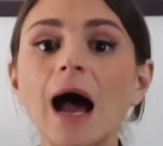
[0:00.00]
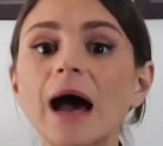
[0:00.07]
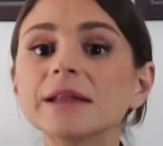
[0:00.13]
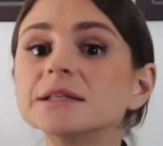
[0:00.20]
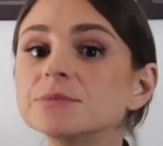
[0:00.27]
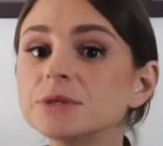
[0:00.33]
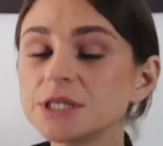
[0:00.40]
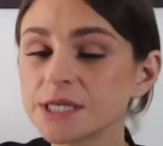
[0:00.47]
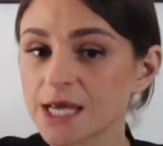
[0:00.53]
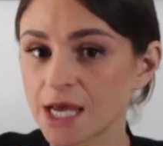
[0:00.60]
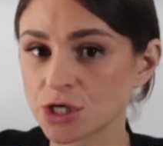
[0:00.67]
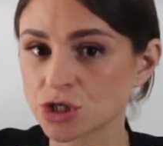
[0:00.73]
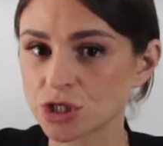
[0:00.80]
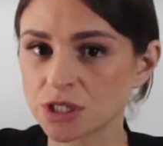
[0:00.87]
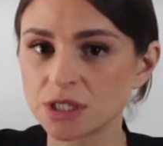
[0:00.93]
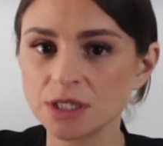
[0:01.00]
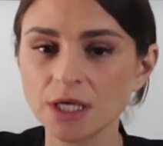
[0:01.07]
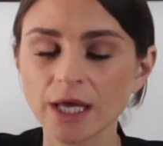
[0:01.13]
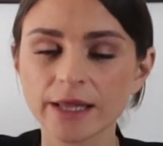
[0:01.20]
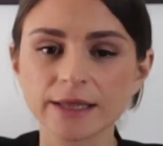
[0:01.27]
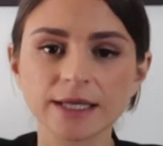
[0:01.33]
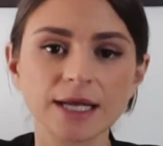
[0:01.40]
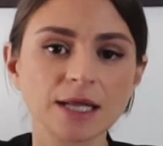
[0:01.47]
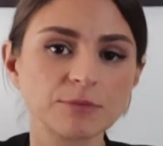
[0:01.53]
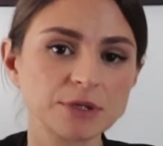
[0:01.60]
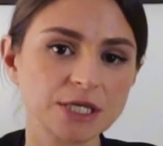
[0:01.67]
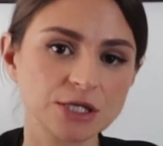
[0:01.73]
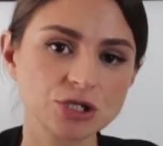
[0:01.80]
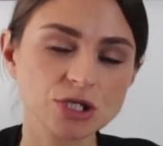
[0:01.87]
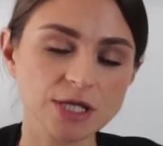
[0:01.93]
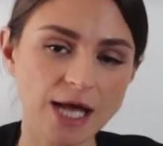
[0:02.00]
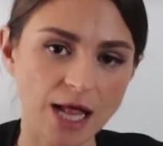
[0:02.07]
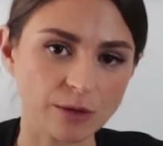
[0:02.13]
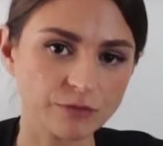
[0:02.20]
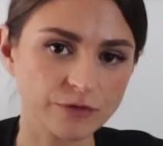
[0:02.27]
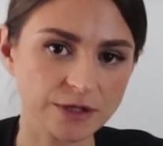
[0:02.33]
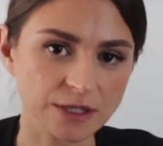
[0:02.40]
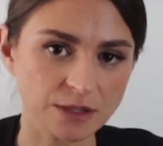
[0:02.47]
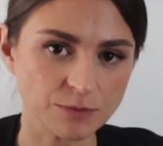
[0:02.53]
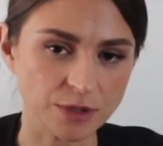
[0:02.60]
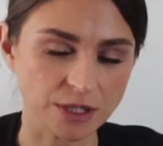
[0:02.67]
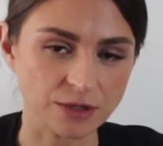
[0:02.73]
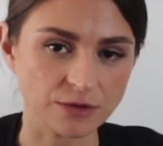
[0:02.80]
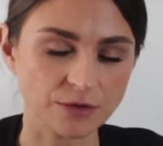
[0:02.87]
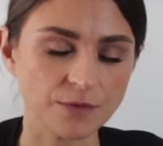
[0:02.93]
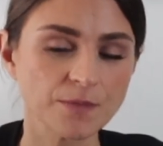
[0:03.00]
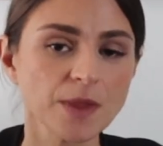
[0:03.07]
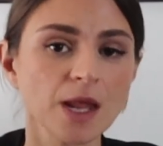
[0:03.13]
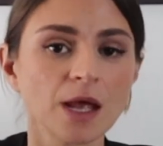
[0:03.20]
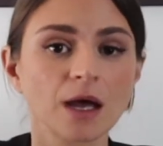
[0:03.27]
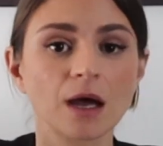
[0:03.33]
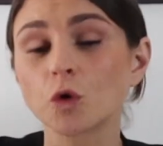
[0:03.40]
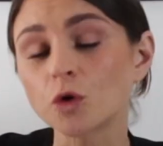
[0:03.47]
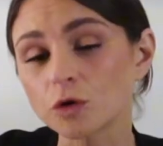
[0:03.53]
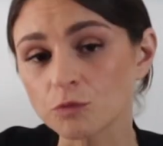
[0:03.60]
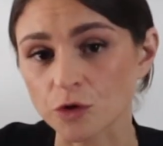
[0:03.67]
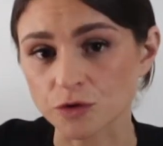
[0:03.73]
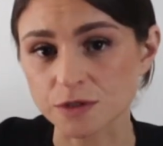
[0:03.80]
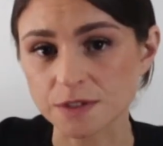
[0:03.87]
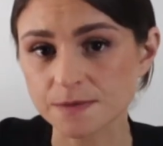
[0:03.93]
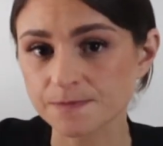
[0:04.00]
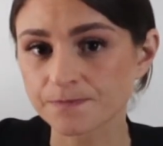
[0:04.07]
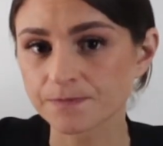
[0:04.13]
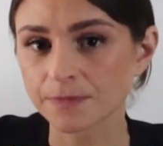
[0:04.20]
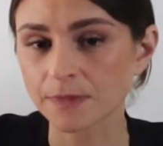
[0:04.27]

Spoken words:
Other medication that can potentially help with libido, hormones.